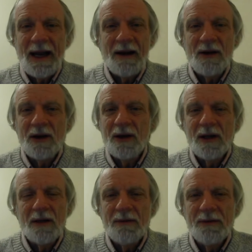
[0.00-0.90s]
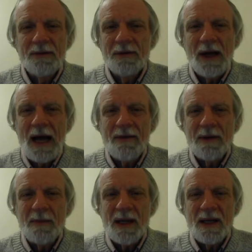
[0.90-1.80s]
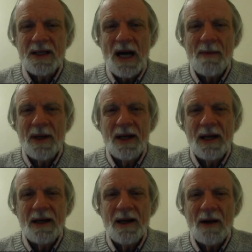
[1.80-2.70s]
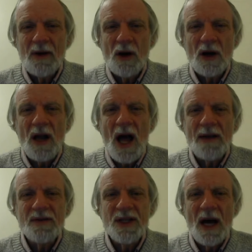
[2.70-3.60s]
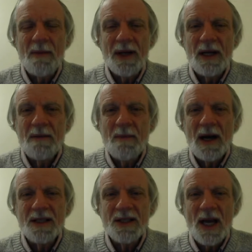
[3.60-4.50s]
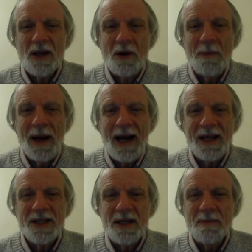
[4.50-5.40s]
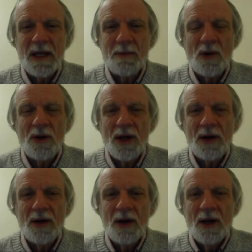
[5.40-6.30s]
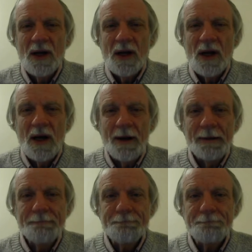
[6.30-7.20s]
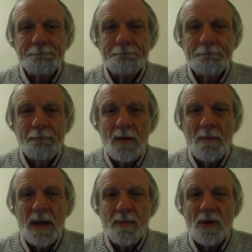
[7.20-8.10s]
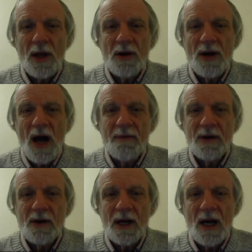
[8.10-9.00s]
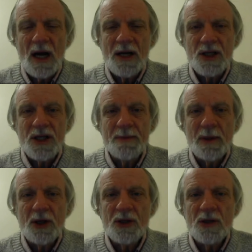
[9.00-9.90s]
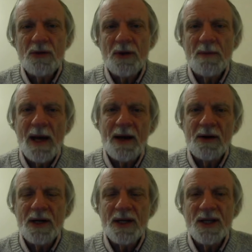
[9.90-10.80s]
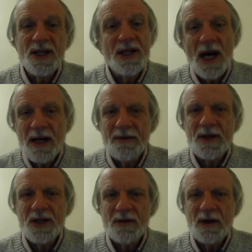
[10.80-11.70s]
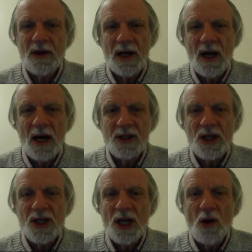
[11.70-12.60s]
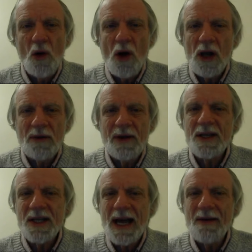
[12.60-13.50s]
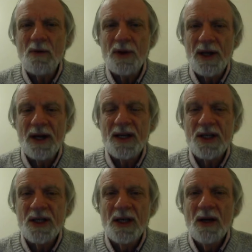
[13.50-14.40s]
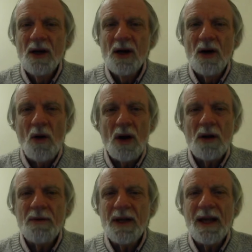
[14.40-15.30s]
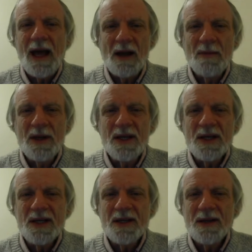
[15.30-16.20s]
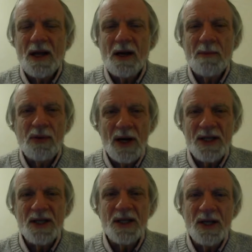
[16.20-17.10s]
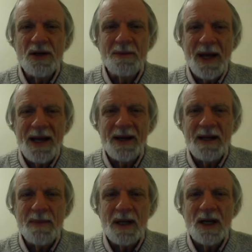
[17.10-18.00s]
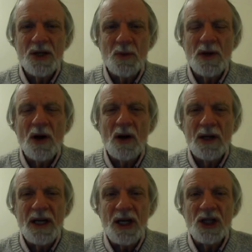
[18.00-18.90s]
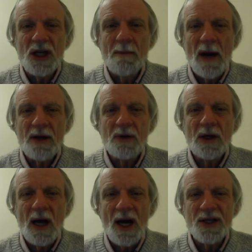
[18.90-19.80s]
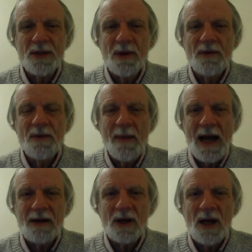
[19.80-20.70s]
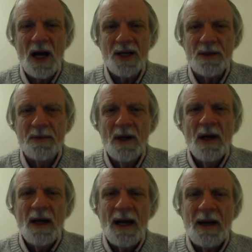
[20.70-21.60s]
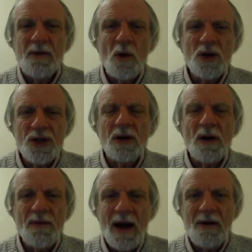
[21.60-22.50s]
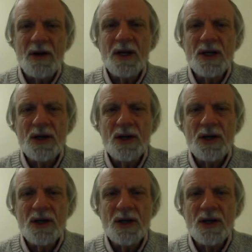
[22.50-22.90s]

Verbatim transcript: error of having being dominated, having our lives dominated by psychopaths and people that are uh, people that are not very conscious. But the truth of the matter is none of us are very conscious, and all of us have within us all of the elements that are present in humanity, because we are each a microcosm of the macrocosm. And of course there are varying